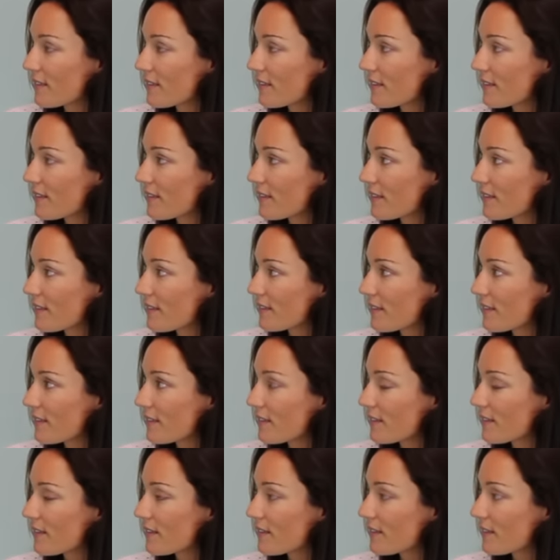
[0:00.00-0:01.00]

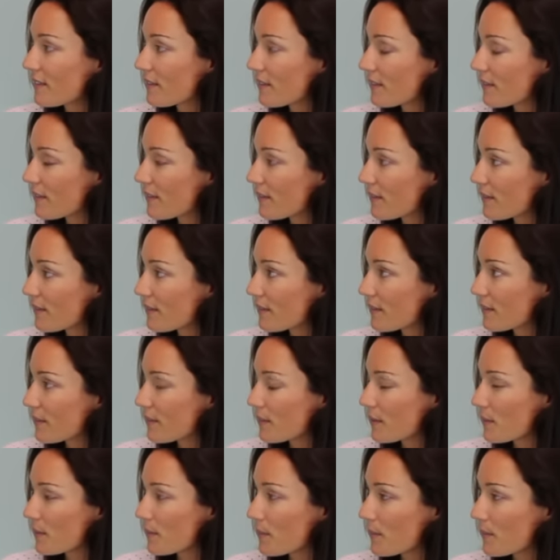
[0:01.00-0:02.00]

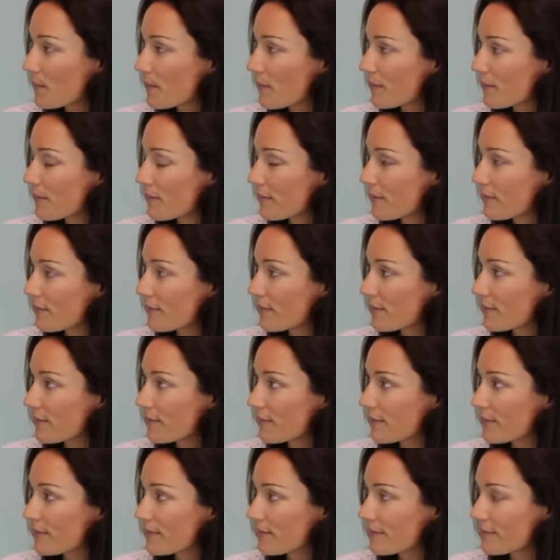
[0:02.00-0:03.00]

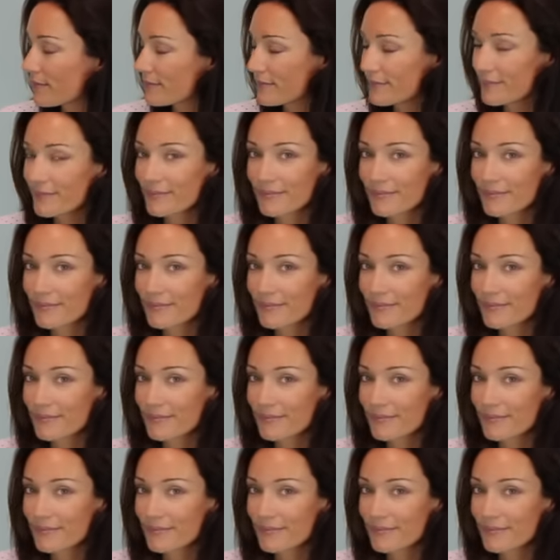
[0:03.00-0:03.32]
(not speaking)